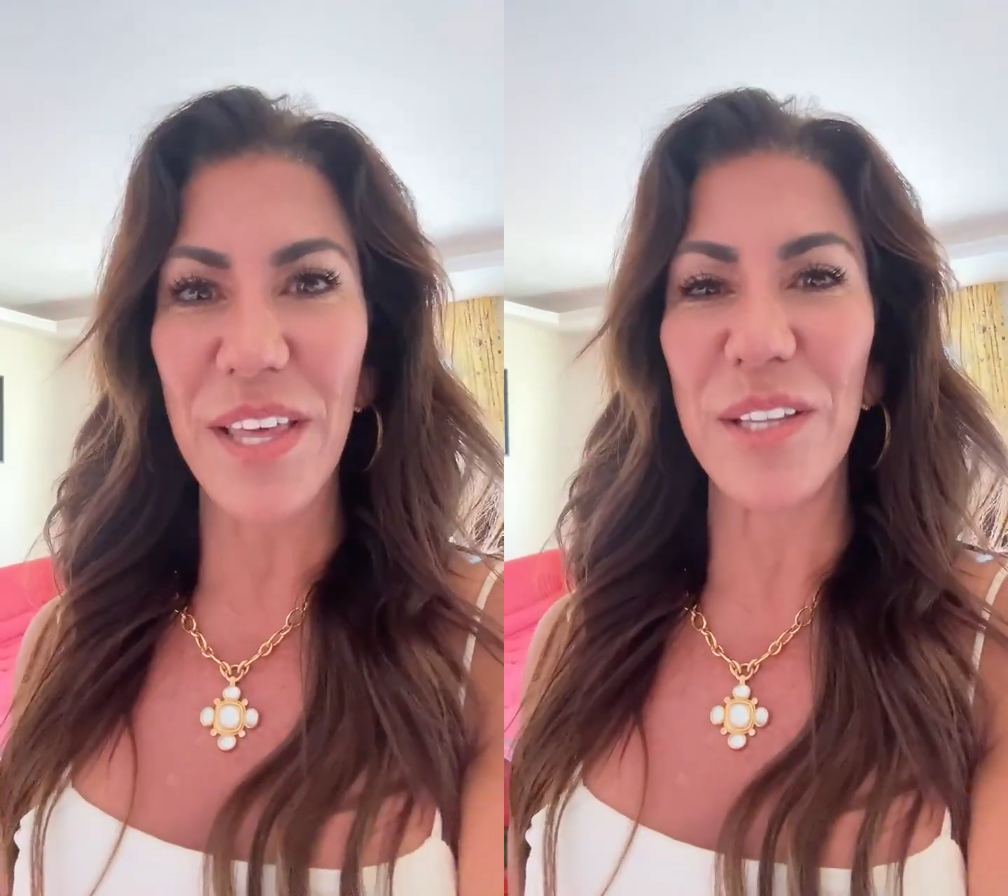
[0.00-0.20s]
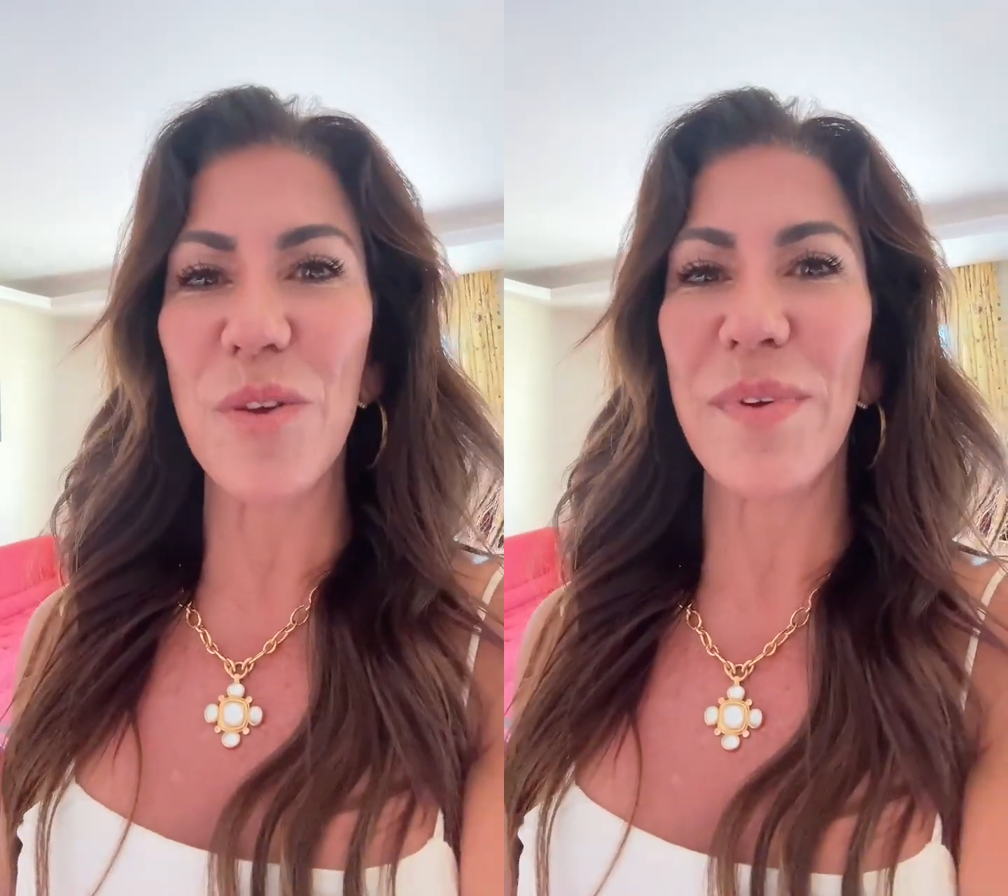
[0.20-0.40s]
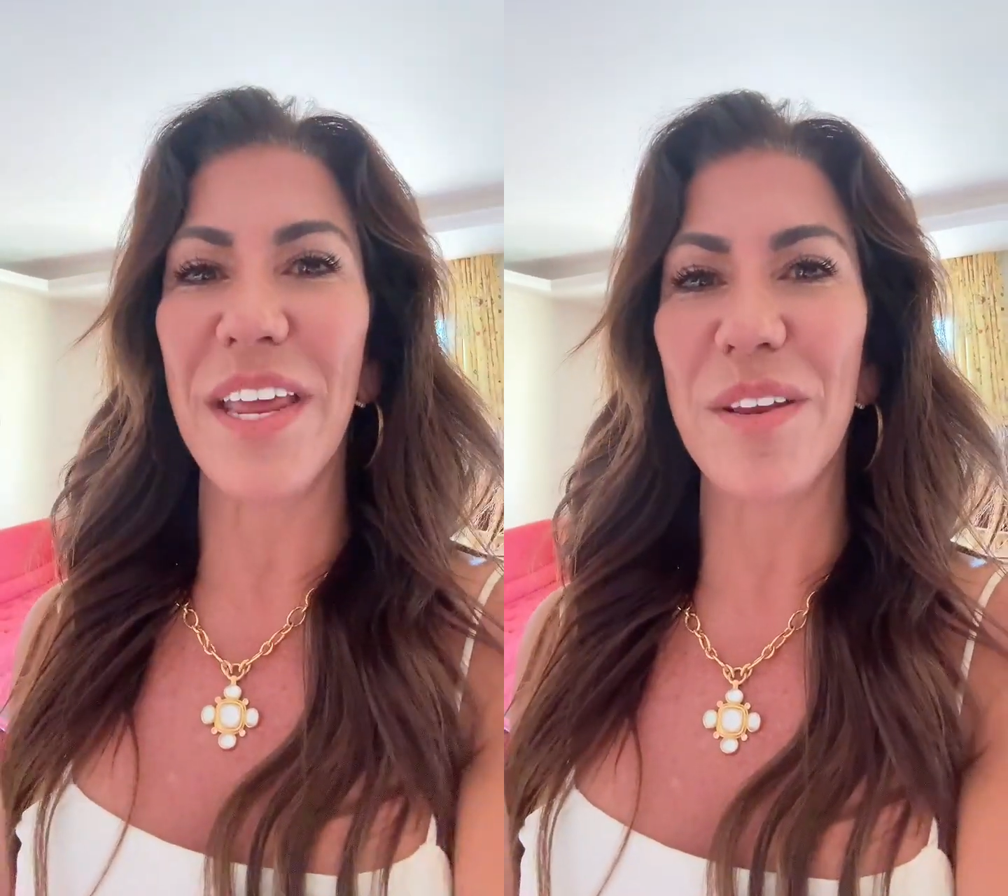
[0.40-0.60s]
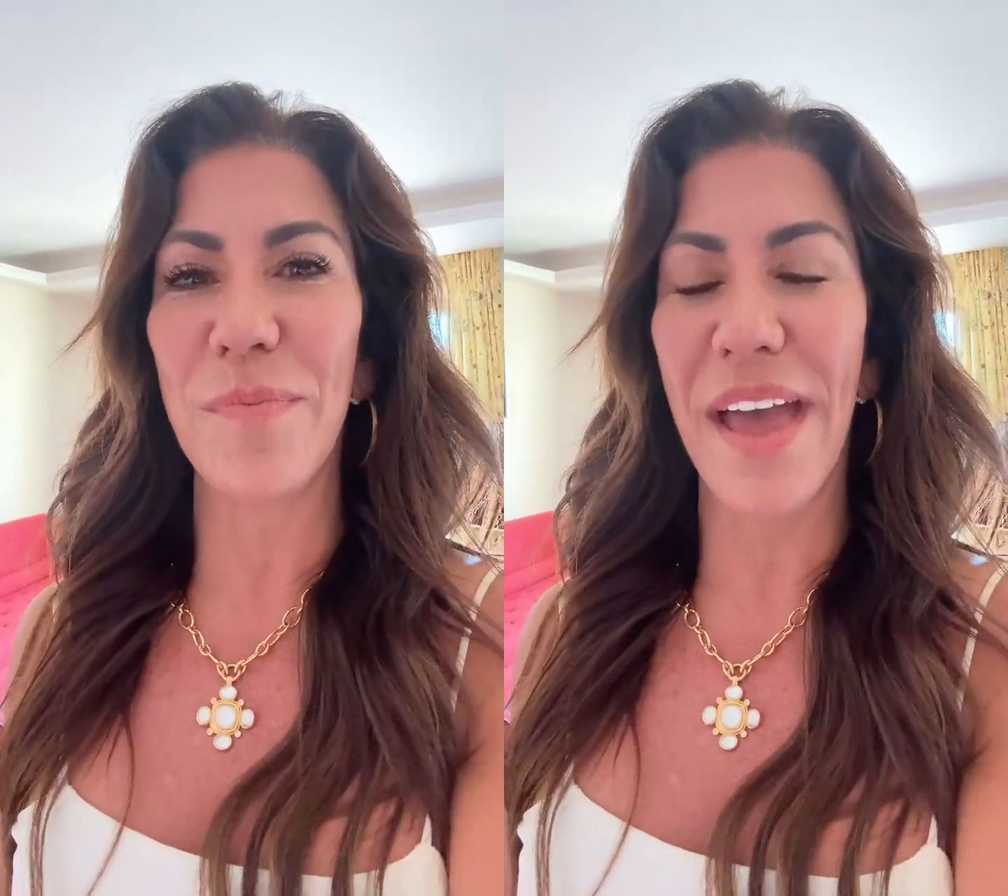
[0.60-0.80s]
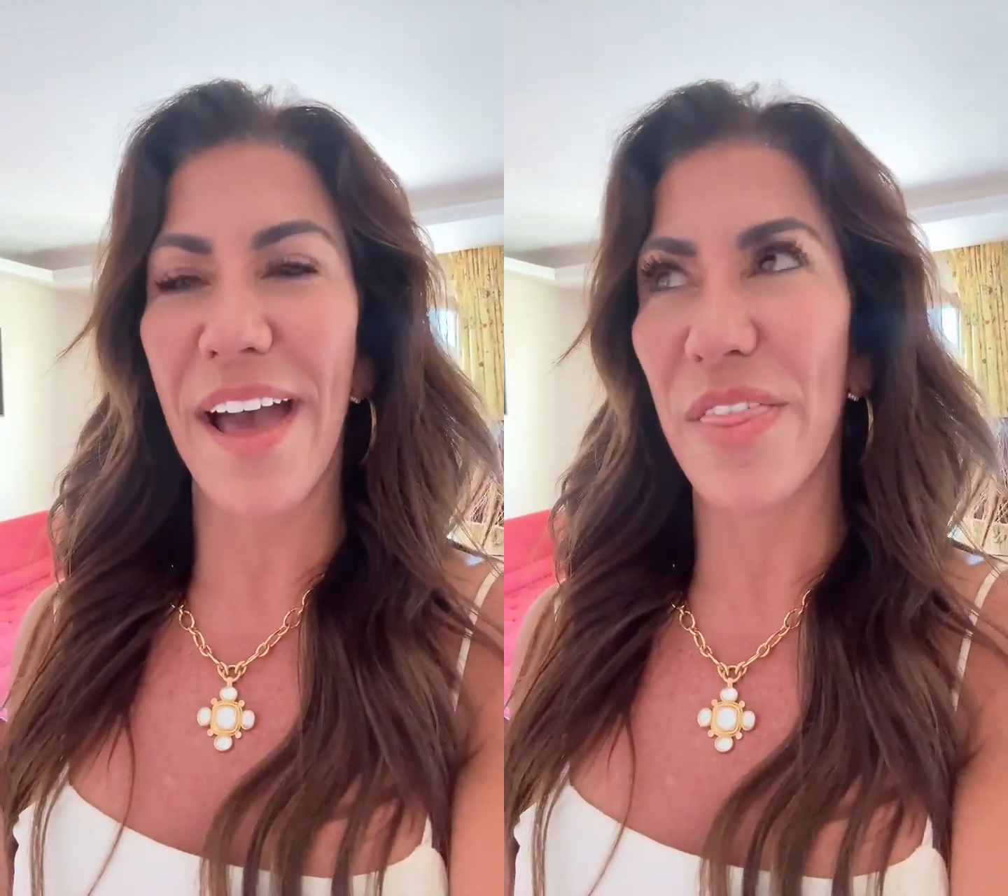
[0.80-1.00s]
the illuminated
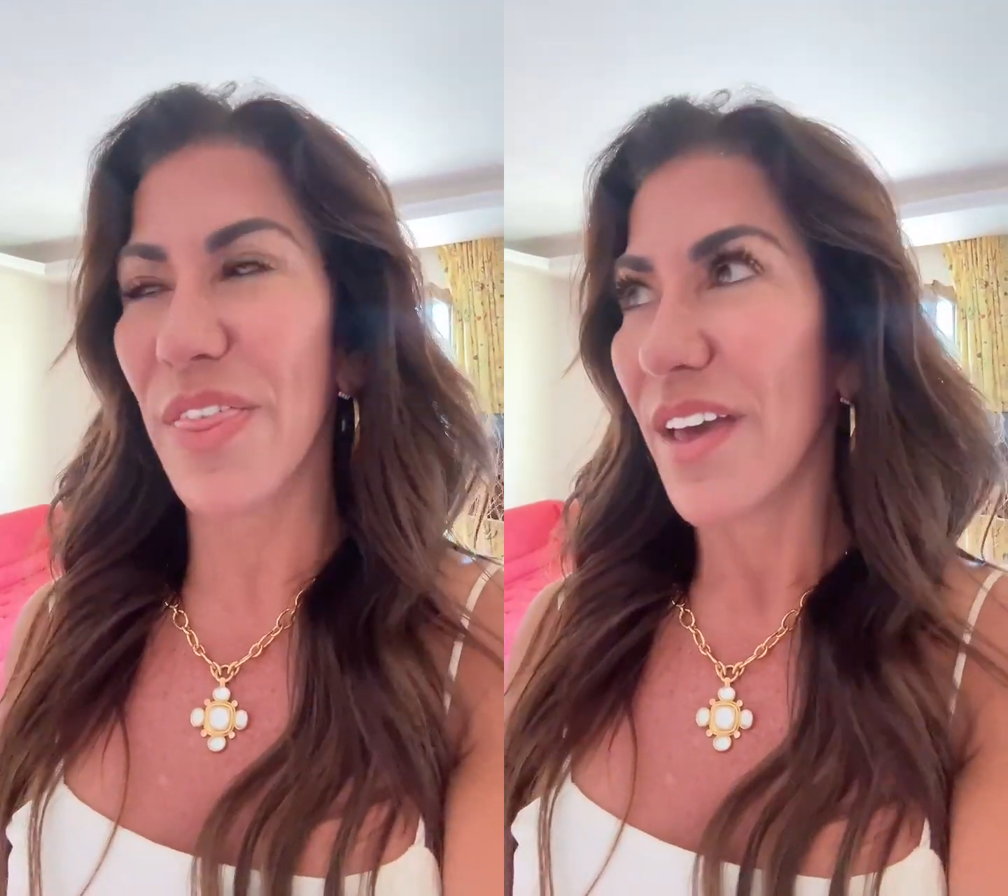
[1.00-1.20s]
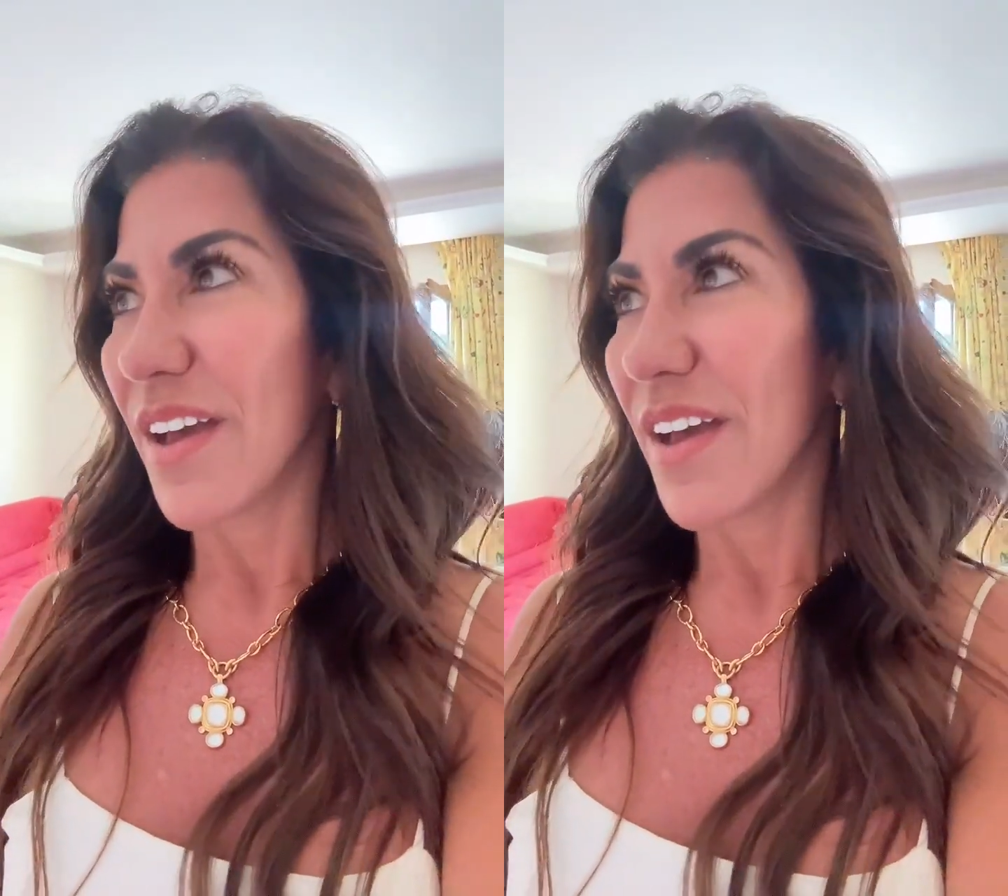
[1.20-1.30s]
path